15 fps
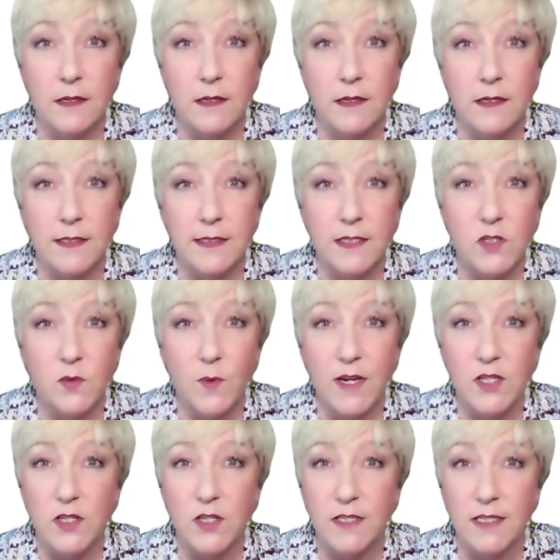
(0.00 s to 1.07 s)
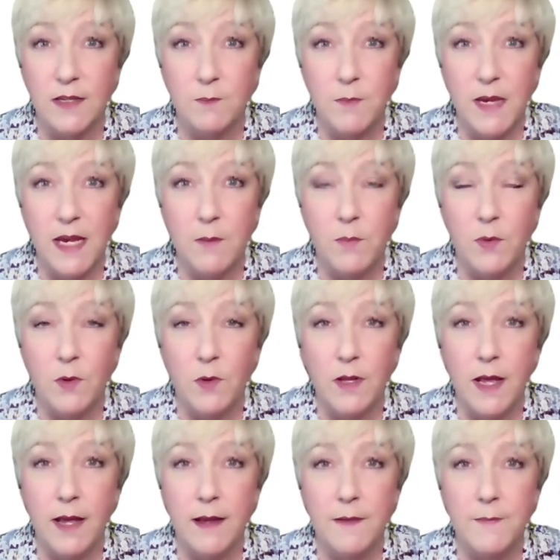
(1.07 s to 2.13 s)
situations and people.
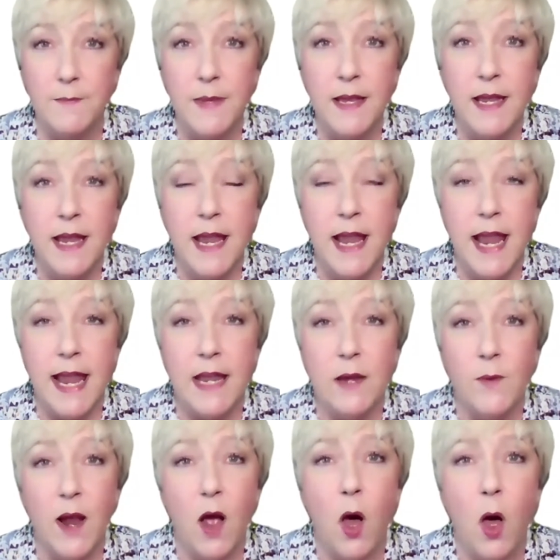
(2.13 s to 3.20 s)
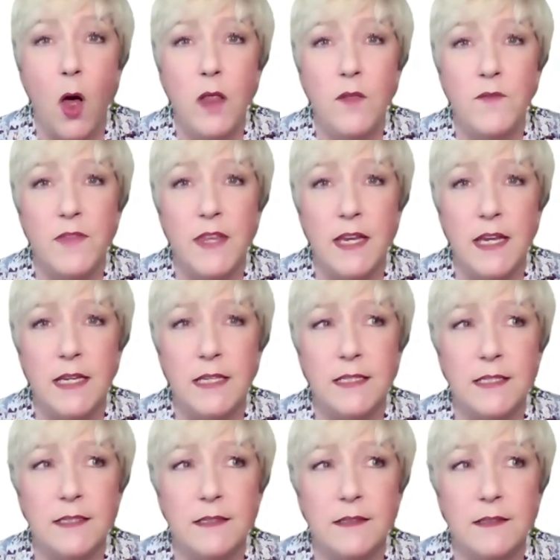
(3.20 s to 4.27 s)
Anyway, all of
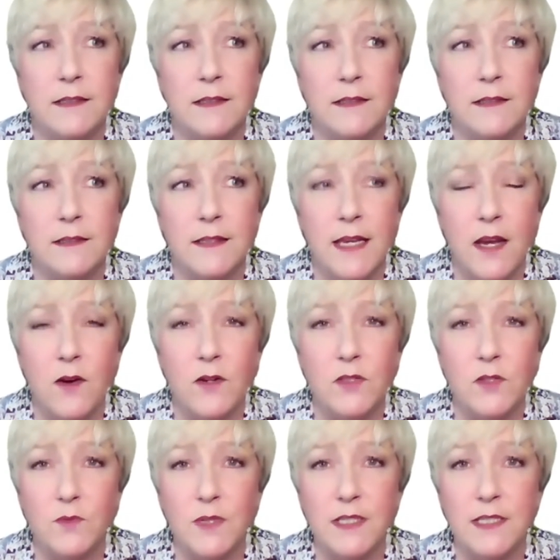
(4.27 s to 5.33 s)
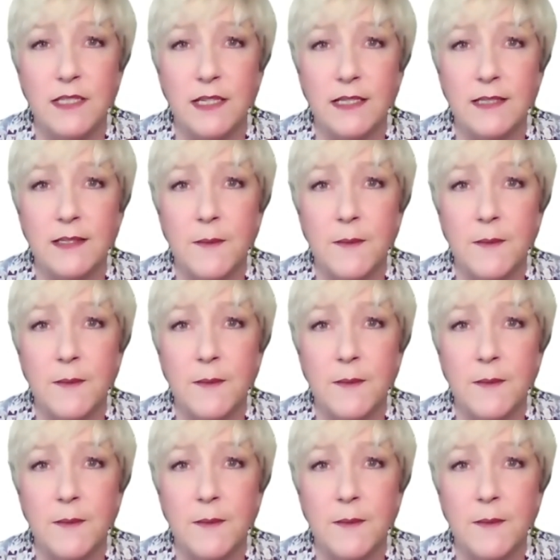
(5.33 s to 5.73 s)
these characteristics